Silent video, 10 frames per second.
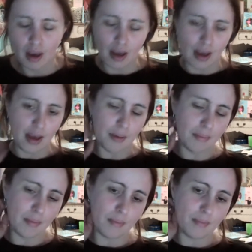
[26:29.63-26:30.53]

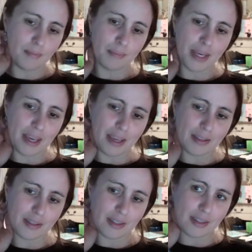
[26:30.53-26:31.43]
But
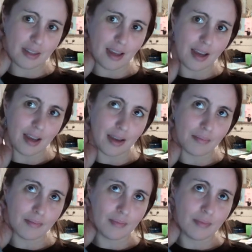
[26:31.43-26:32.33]
it's
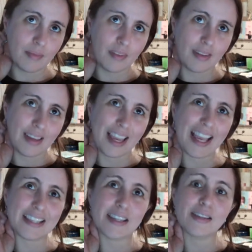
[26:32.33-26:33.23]

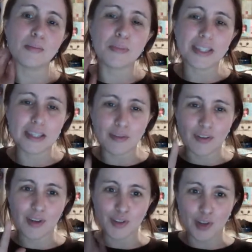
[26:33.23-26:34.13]
a
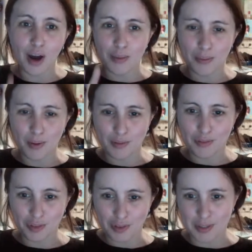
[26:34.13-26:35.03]
specific type
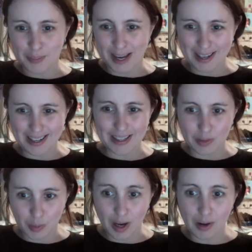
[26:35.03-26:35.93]
of crisp packet as
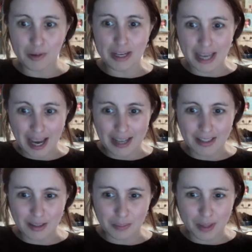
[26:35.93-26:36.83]
well. It has
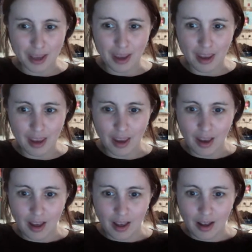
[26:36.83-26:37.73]
to be
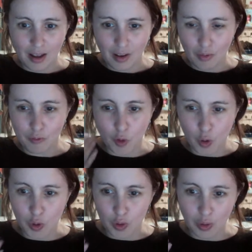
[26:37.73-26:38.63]

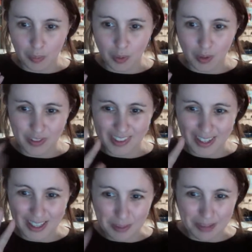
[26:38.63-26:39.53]
foil on one
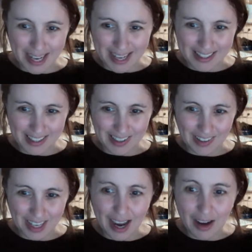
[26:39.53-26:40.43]
side and plastic on
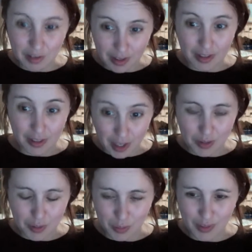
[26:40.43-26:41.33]
the outside,
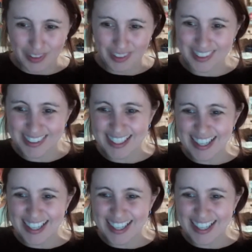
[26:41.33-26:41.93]
those ones.